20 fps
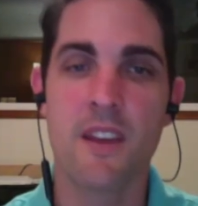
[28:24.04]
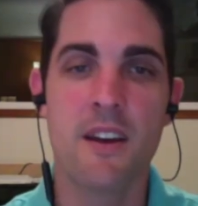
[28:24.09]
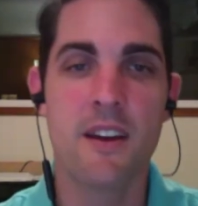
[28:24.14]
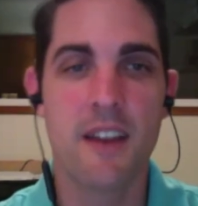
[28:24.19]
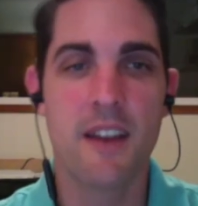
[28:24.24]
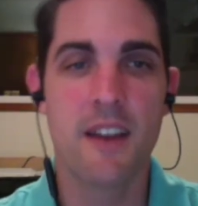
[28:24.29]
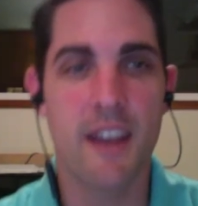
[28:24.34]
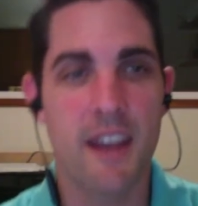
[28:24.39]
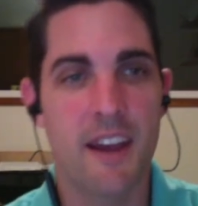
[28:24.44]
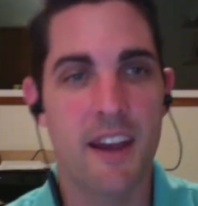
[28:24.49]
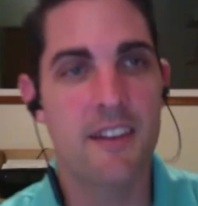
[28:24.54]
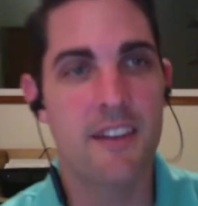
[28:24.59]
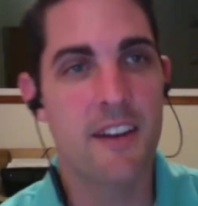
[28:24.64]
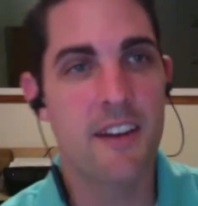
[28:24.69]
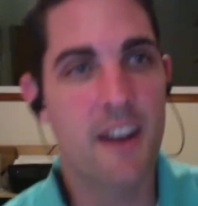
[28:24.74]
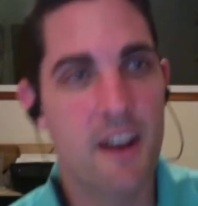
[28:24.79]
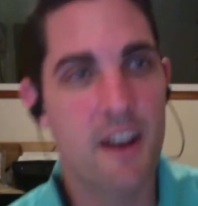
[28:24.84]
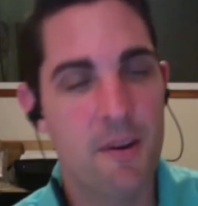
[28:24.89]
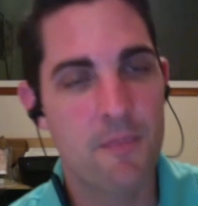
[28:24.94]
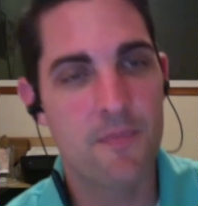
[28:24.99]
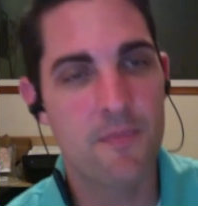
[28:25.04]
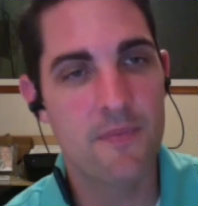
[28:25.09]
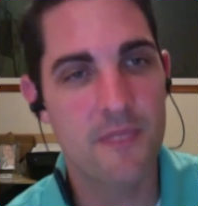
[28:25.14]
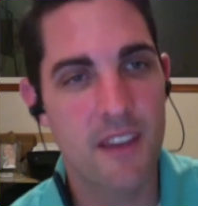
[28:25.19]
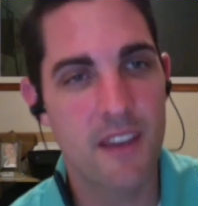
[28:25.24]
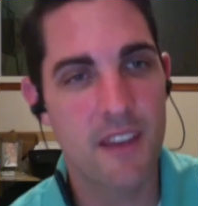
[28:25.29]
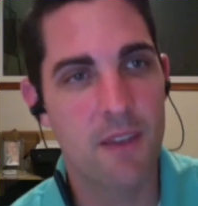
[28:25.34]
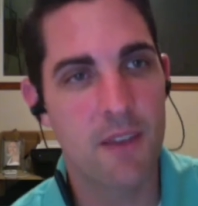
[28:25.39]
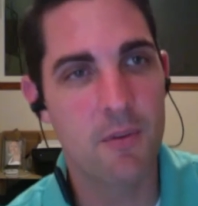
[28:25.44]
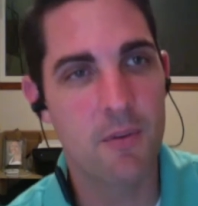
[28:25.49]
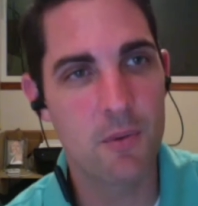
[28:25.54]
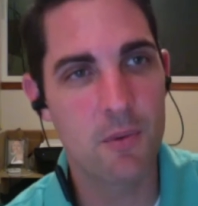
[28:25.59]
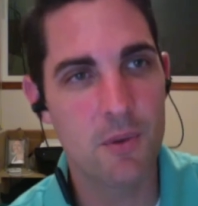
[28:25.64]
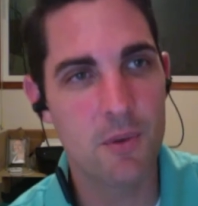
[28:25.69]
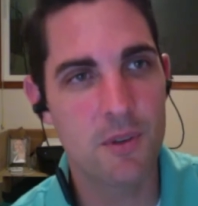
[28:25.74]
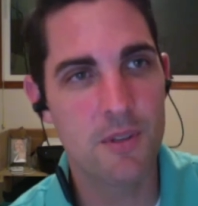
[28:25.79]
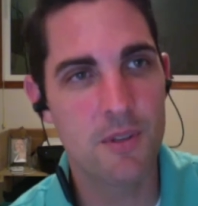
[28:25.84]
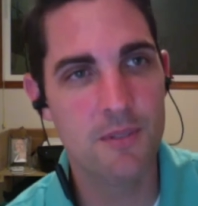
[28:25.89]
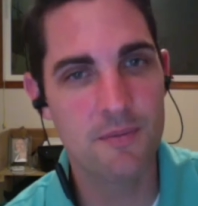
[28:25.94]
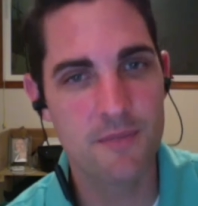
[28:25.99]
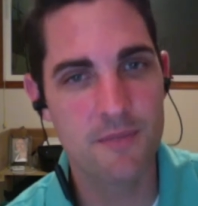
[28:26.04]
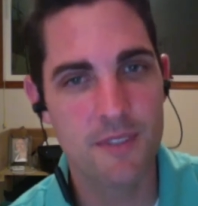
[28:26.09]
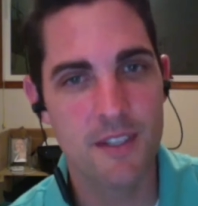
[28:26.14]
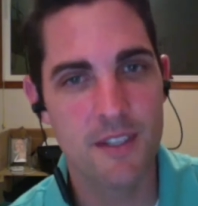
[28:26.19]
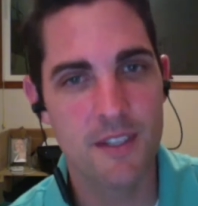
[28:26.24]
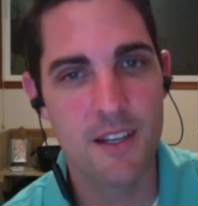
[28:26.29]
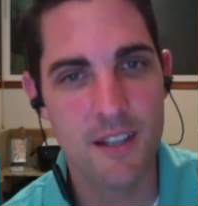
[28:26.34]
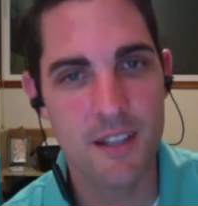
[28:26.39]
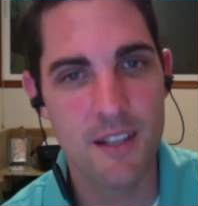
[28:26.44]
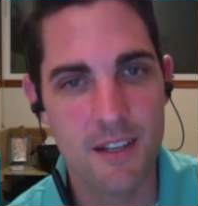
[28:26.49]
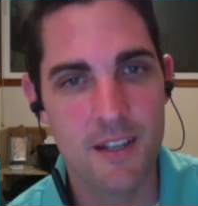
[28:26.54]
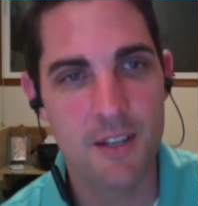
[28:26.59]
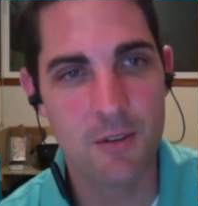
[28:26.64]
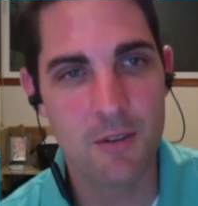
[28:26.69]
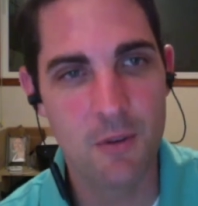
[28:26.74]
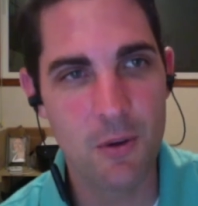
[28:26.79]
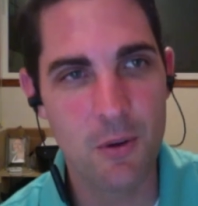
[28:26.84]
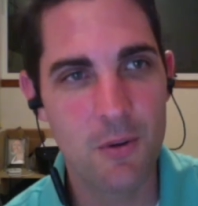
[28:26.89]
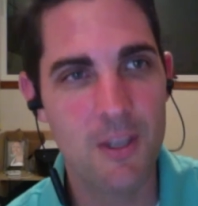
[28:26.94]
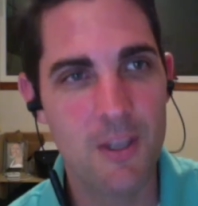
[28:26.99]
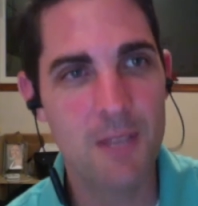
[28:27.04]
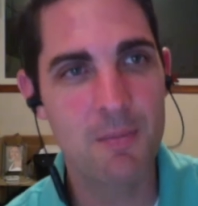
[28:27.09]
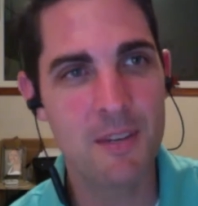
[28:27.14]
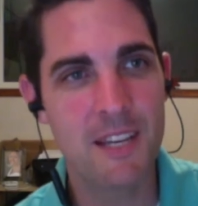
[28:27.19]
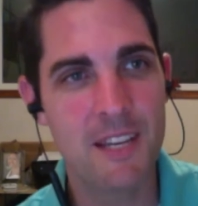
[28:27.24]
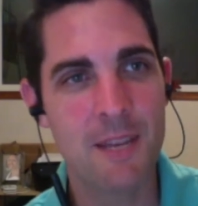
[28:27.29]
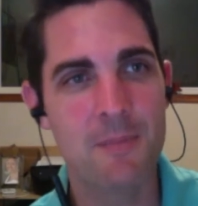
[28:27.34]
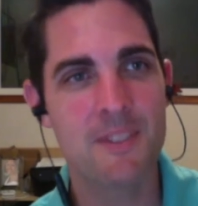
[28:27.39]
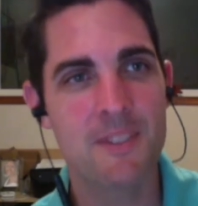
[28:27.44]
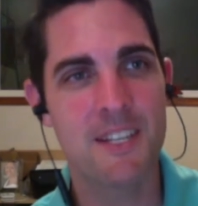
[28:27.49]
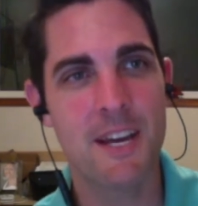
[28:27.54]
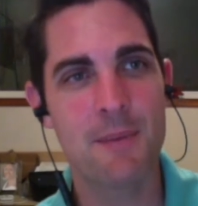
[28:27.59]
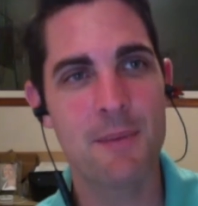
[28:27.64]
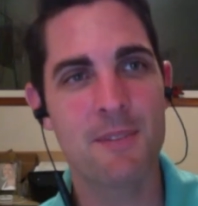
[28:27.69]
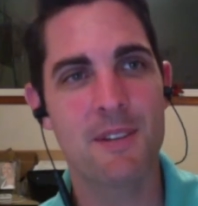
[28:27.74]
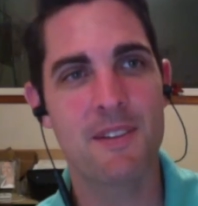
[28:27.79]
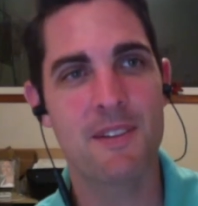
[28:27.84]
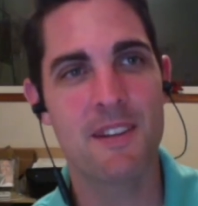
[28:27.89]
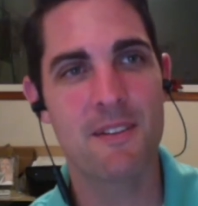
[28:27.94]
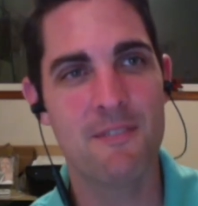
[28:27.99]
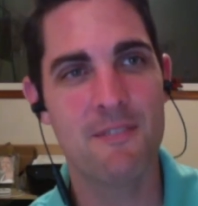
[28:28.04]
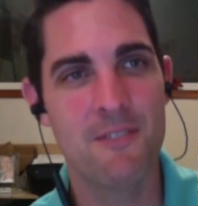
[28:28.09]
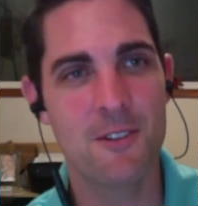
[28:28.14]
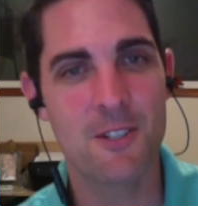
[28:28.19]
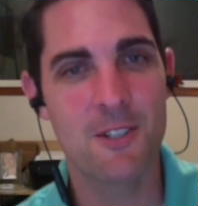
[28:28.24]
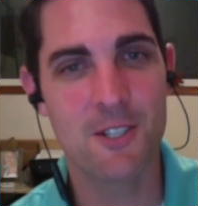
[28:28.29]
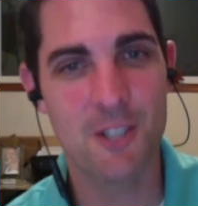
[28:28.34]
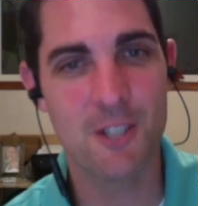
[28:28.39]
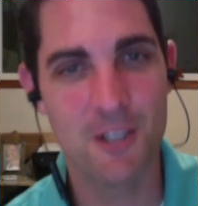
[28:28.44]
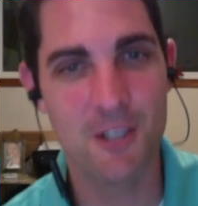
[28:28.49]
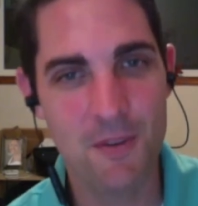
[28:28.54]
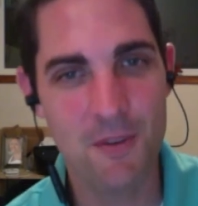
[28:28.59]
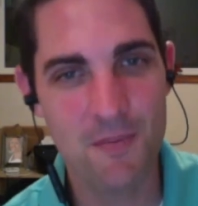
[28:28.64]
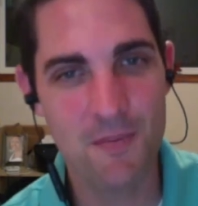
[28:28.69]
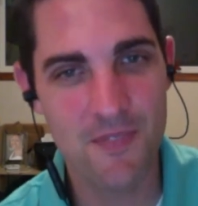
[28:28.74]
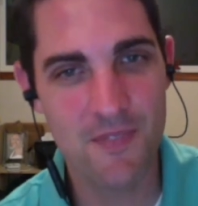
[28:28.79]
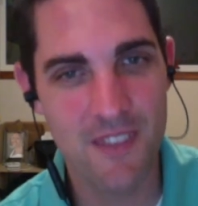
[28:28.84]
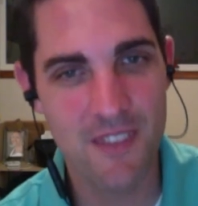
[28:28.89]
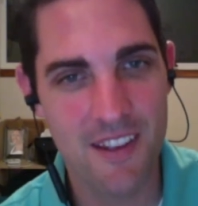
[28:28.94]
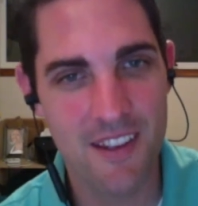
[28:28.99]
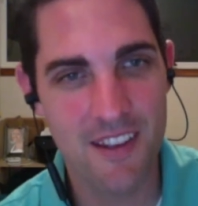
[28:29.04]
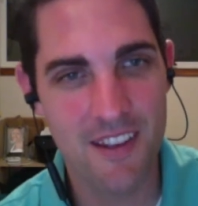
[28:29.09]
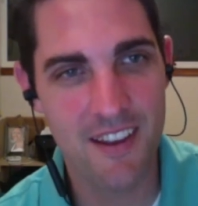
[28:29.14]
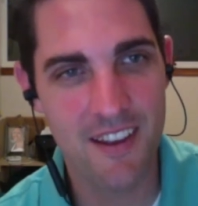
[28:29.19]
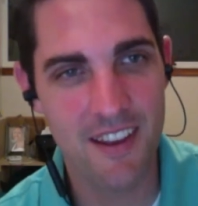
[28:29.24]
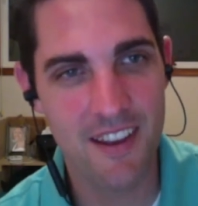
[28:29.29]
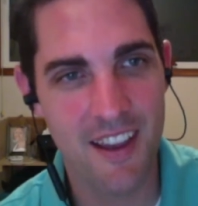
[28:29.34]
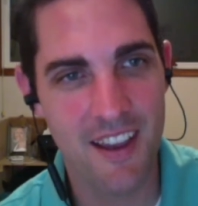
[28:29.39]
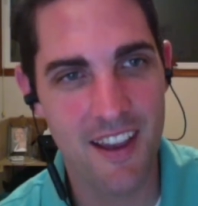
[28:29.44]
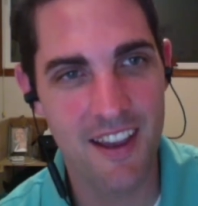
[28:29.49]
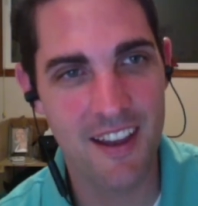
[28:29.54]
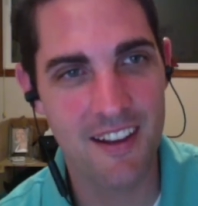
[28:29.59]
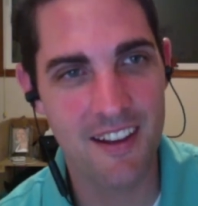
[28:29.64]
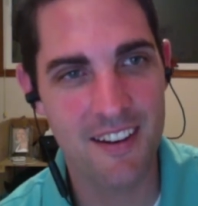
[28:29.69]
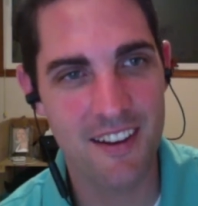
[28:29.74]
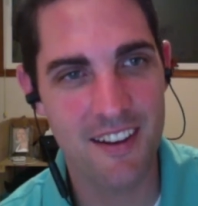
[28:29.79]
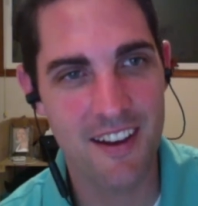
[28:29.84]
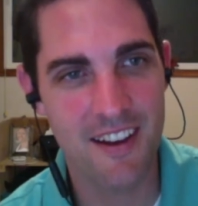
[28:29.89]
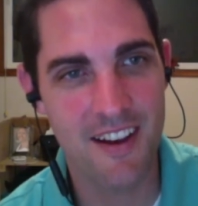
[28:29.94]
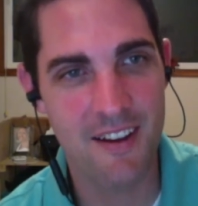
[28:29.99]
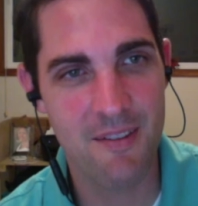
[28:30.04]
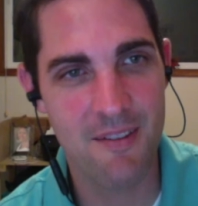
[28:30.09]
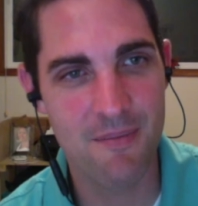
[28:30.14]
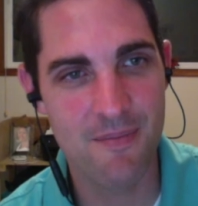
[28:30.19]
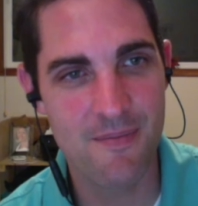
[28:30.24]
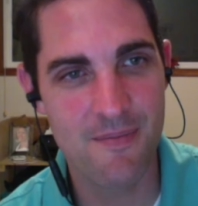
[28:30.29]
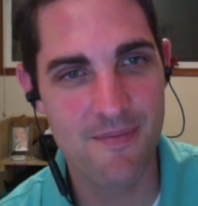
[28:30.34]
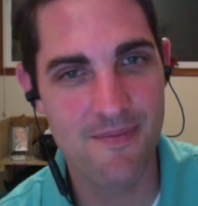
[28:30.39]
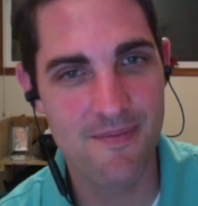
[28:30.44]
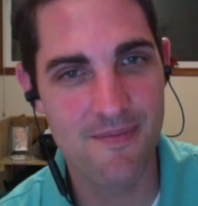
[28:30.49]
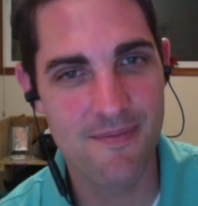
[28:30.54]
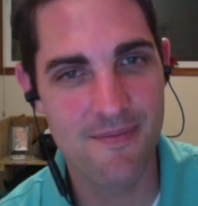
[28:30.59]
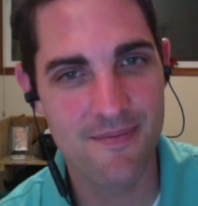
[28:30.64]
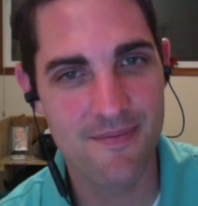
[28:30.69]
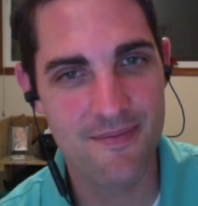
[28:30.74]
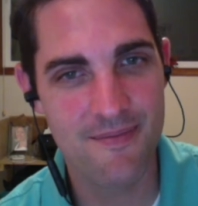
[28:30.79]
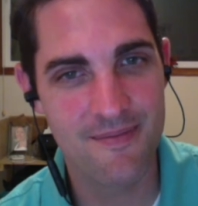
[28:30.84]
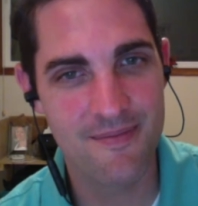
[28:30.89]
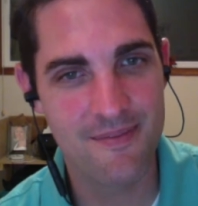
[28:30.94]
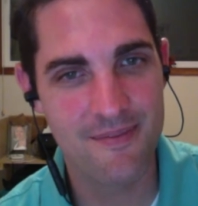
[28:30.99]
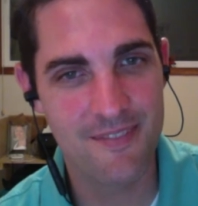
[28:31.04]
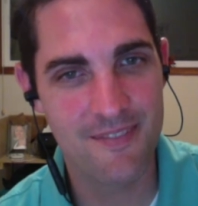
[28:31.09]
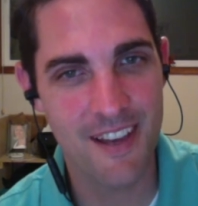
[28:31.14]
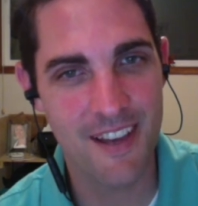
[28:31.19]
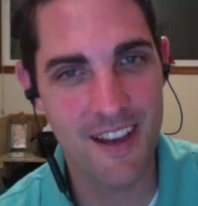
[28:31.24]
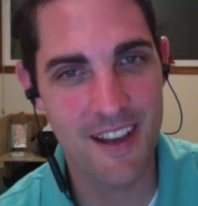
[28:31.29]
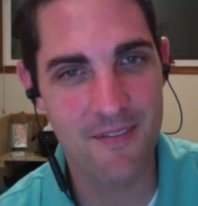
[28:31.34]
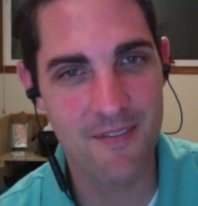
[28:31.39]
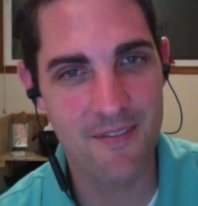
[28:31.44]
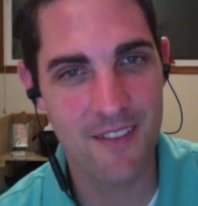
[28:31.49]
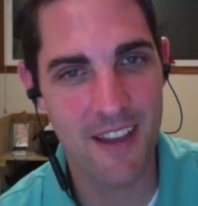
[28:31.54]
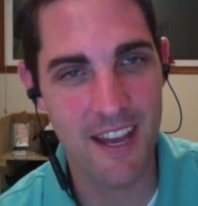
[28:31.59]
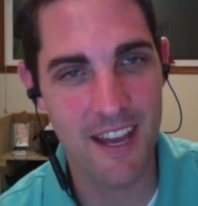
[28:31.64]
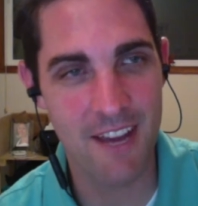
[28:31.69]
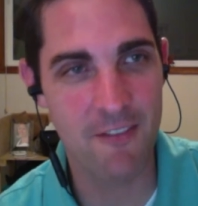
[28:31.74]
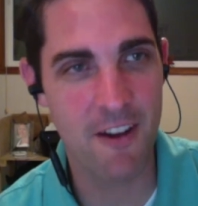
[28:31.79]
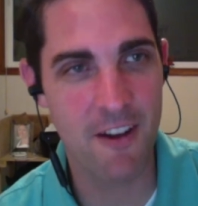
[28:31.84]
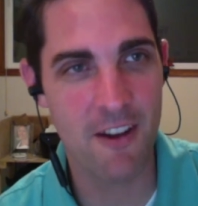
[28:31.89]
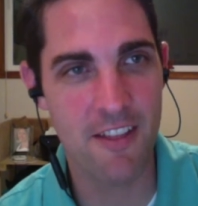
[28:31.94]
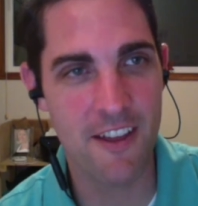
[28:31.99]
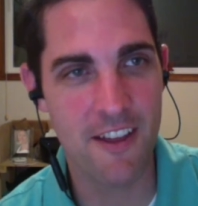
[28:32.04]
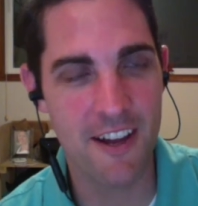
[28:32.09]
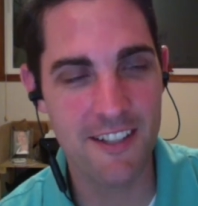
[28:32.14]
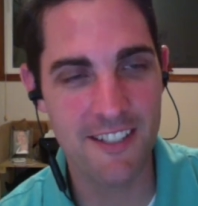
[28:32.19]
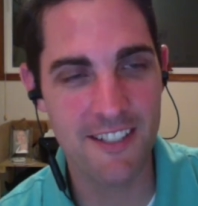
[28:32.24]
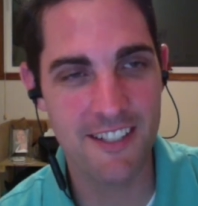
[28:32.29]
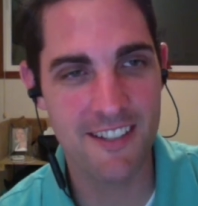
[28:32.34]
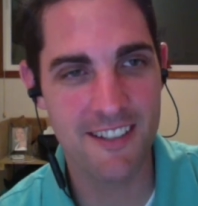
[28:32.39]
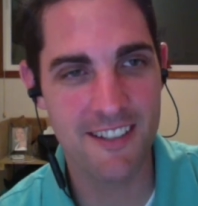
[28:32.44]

and we will be keeping tabs on them for sure. And any final thoughts?